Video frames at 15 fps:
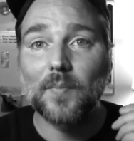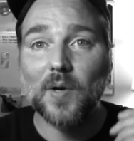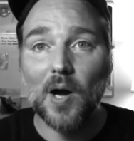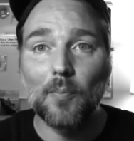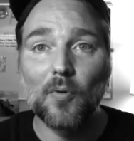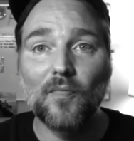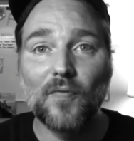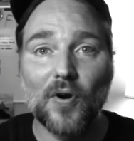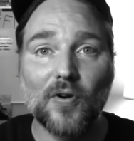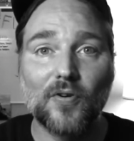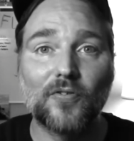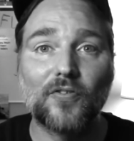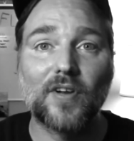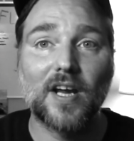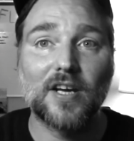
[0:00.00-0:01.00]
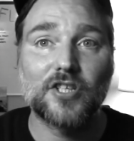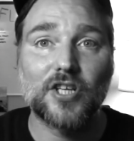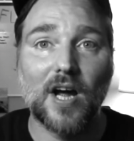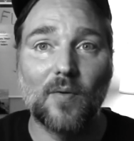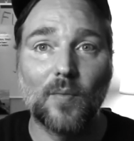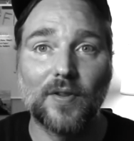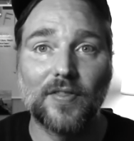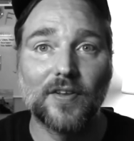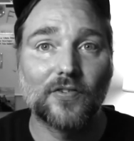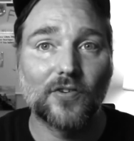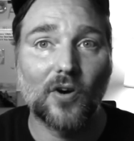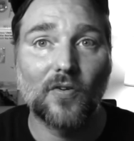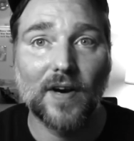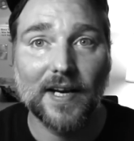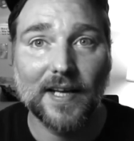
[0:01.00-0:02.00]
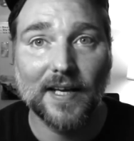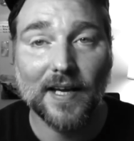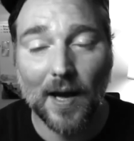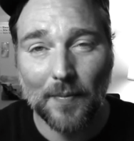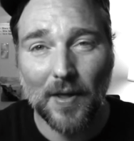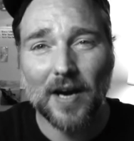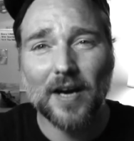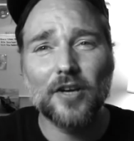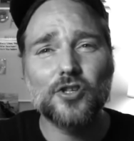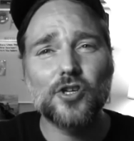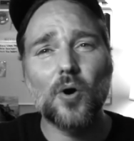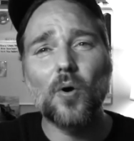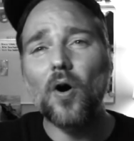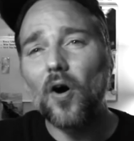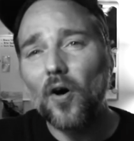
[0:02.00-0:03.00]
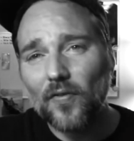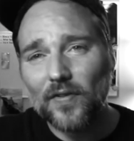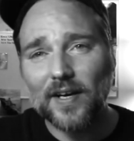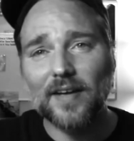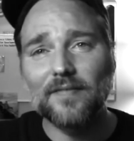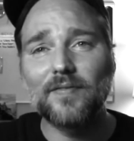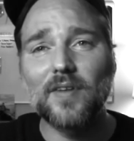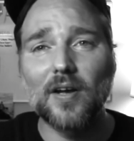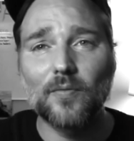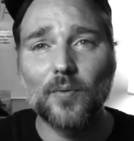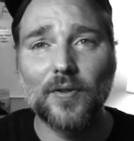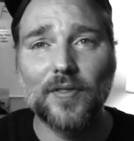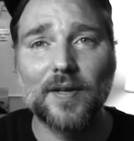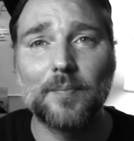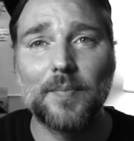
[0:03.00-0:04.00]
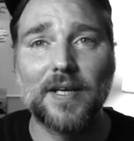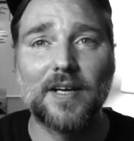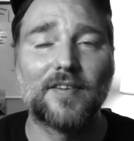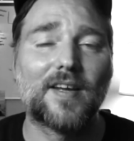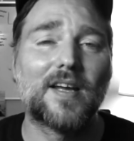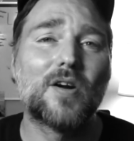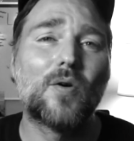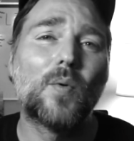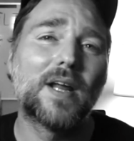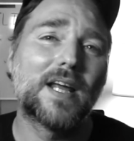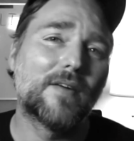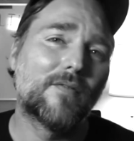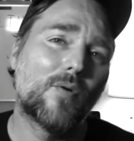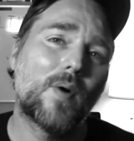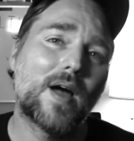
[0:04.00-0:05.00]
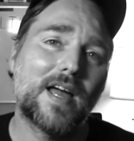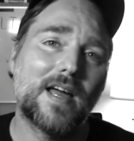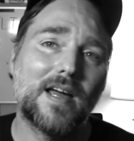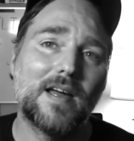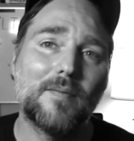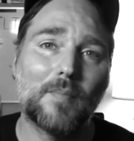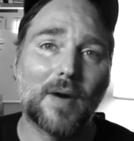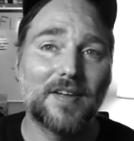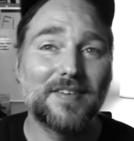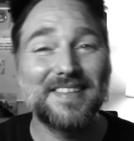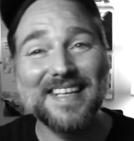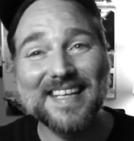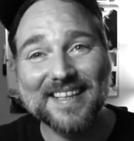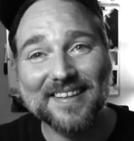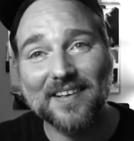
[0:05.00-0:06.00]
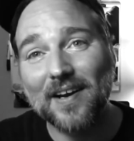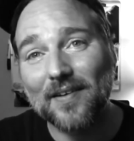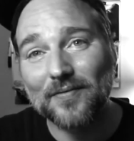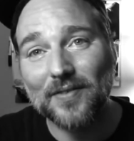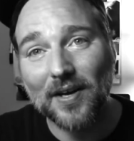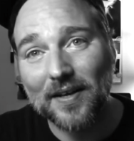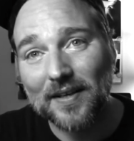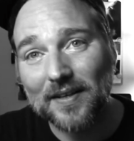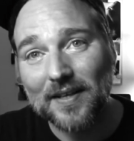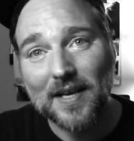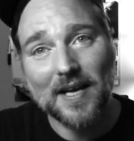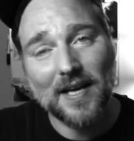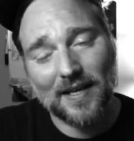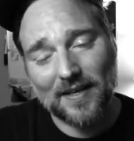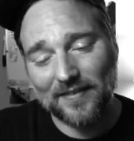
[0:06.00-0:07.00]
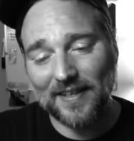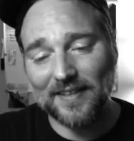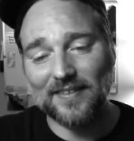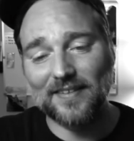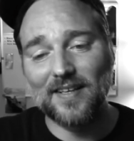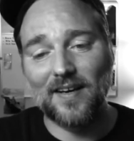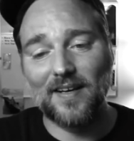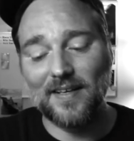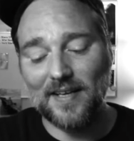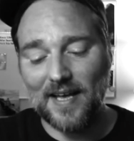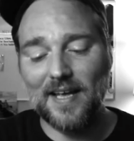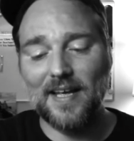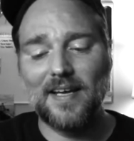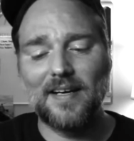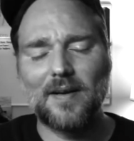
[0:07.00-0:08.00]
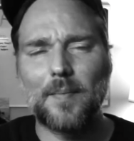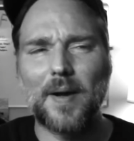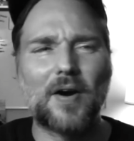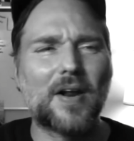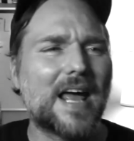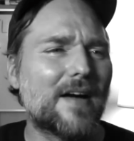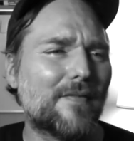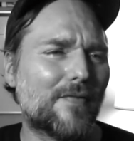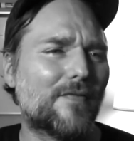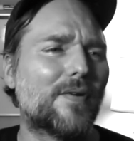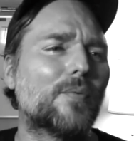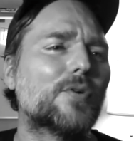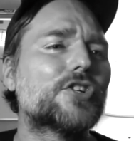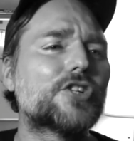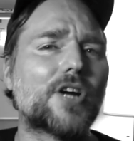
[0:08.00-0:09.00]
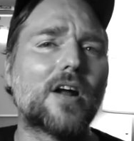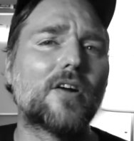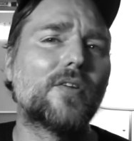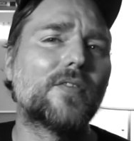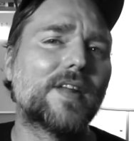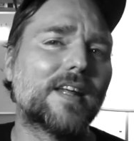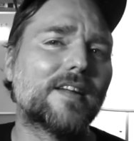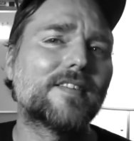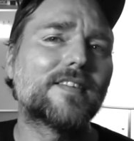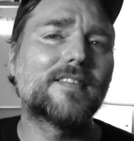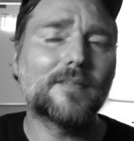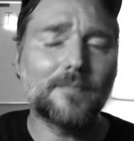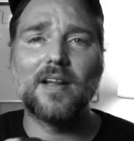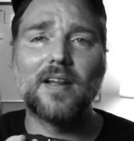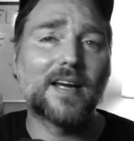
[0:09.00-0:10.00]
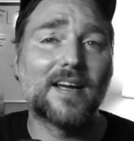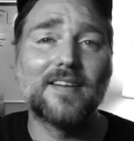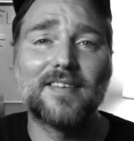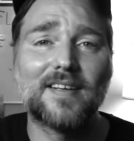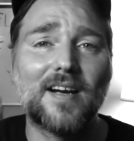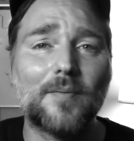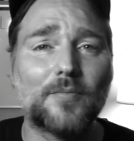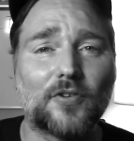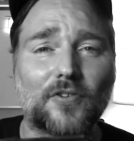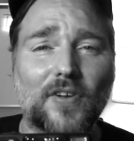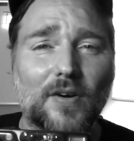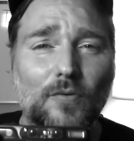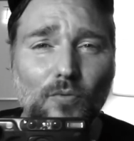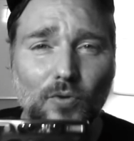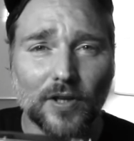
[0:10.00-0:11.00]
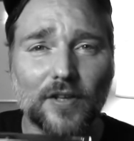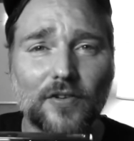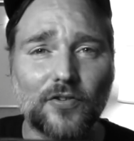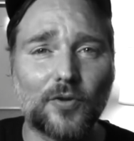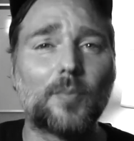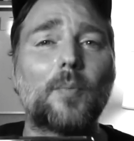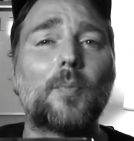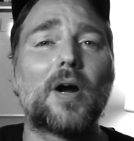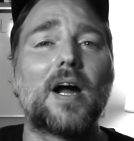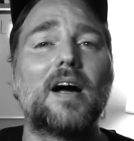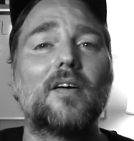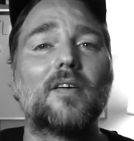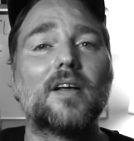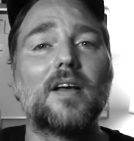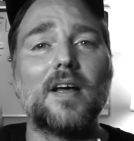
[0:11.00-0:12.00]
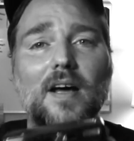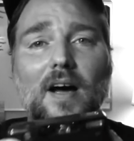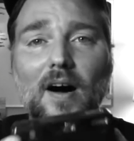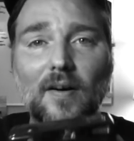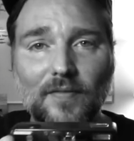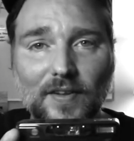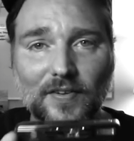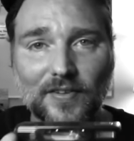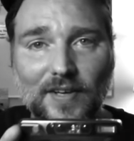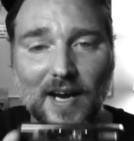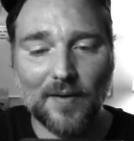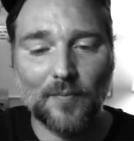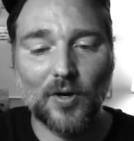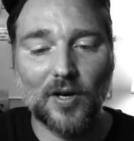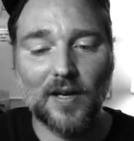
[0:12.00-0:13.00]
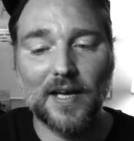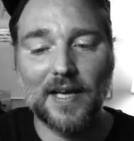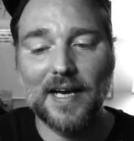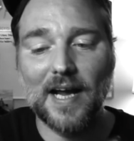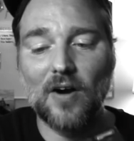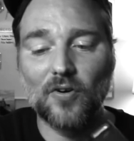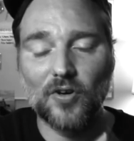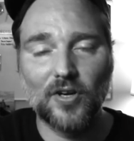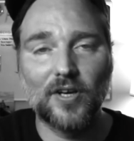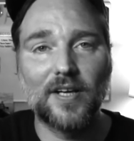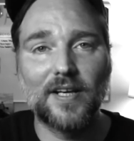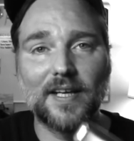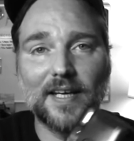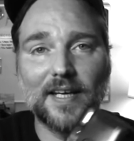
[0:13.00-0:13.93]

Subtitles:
couple photos that I shot with this already. I'm not going to show all that I've done with it because I don't want to give away my zine that I've done, because that's done and about half of it was shot on this. Like I said, I'm just like really super proud of this camera and how good